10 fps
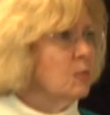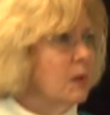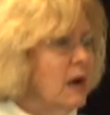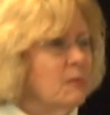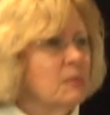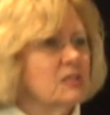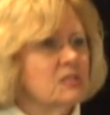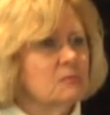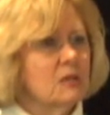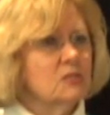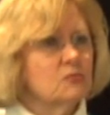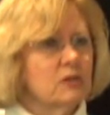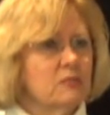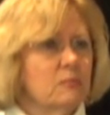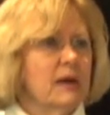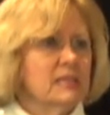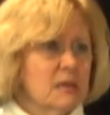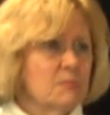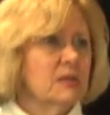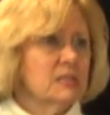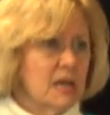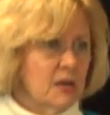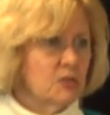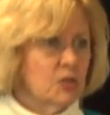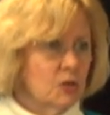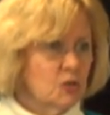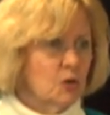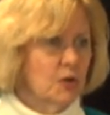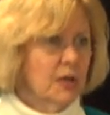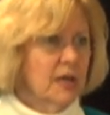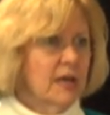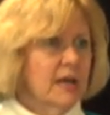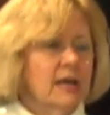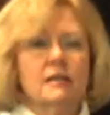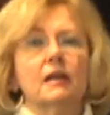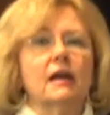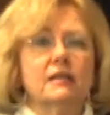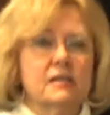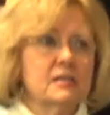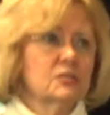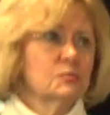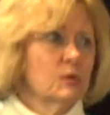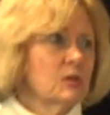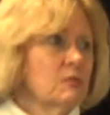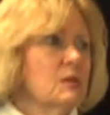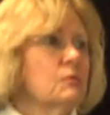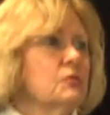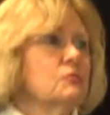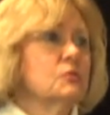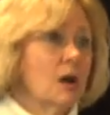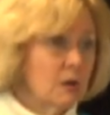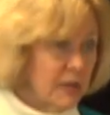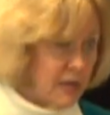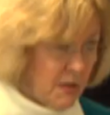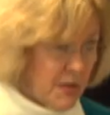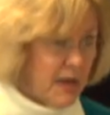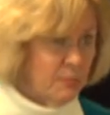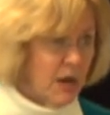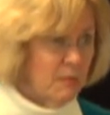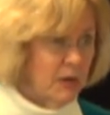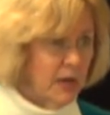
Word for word: problem. It's, it's driven by something psychosocial. And our doctors would agree with you totally on that, primary